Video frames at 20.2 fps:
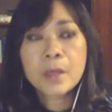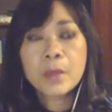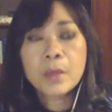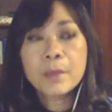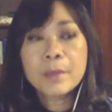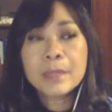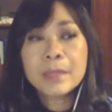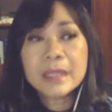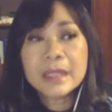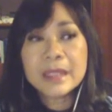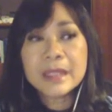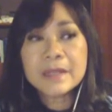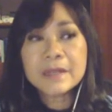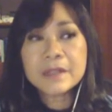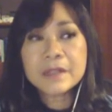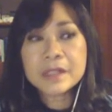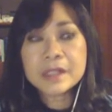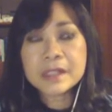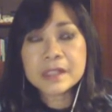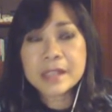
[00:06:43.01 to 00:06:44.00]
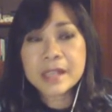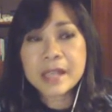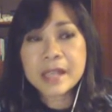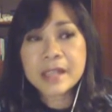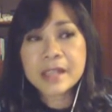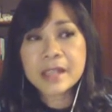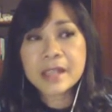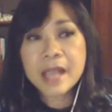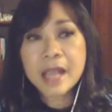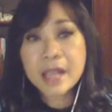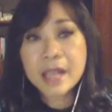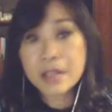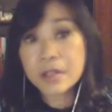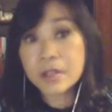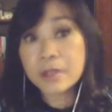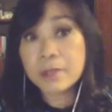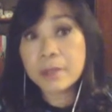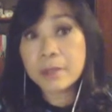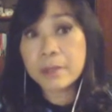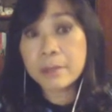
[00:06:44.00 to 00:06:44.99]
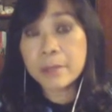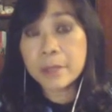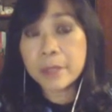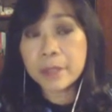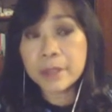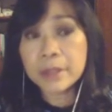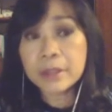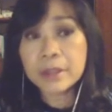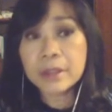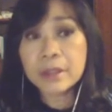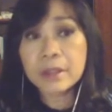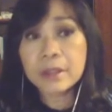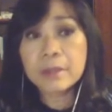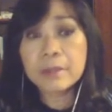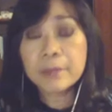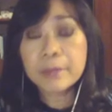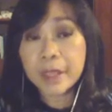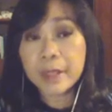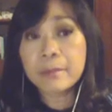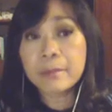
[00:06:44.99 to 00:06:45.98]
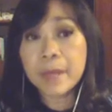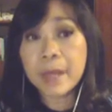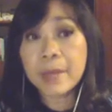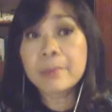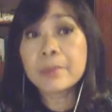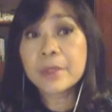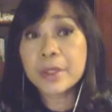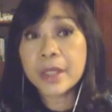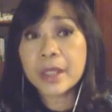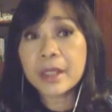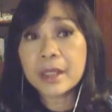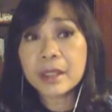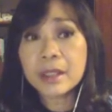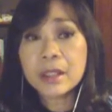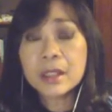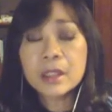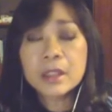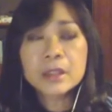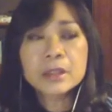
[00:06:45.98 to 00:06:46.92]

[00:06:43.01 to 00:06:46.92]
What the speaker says: we believe success has to be built brick by brick.